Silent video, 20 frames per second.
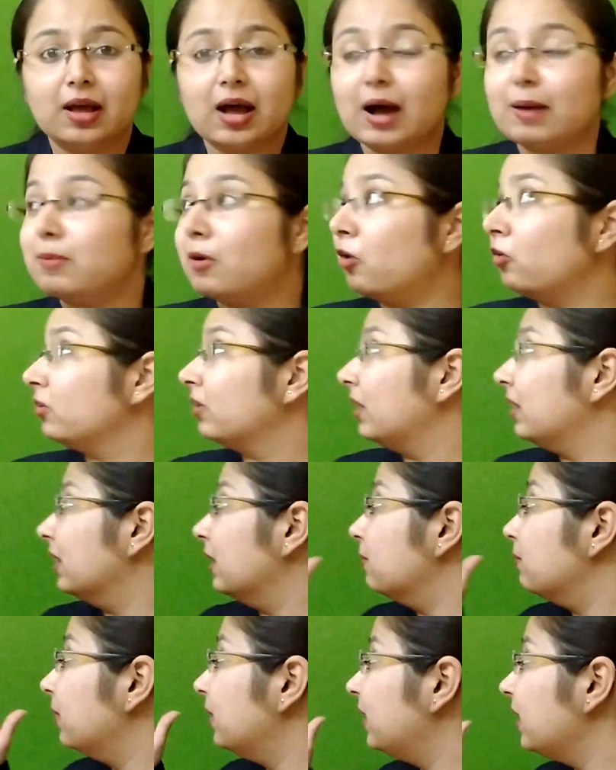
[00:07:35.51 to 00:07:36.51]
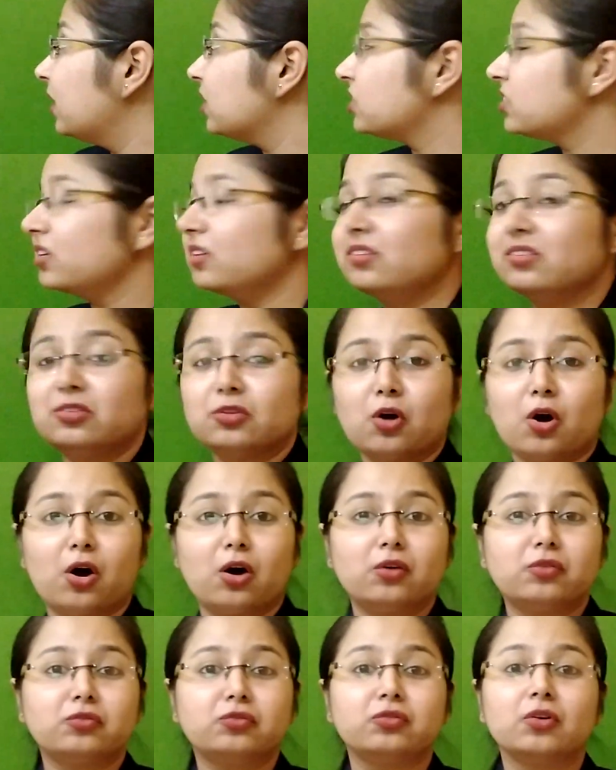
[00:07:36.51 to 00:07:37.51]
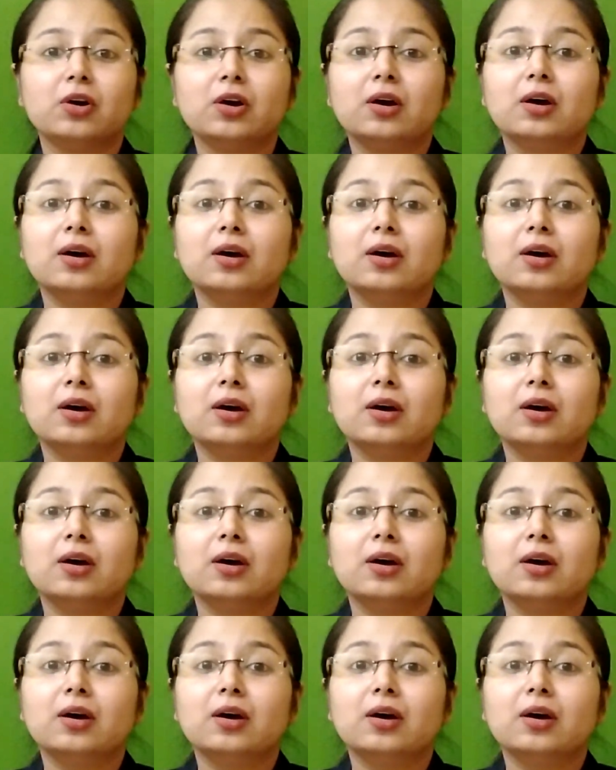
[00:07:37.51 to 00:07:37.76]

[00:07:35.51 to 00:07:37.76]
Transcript: about the limitations of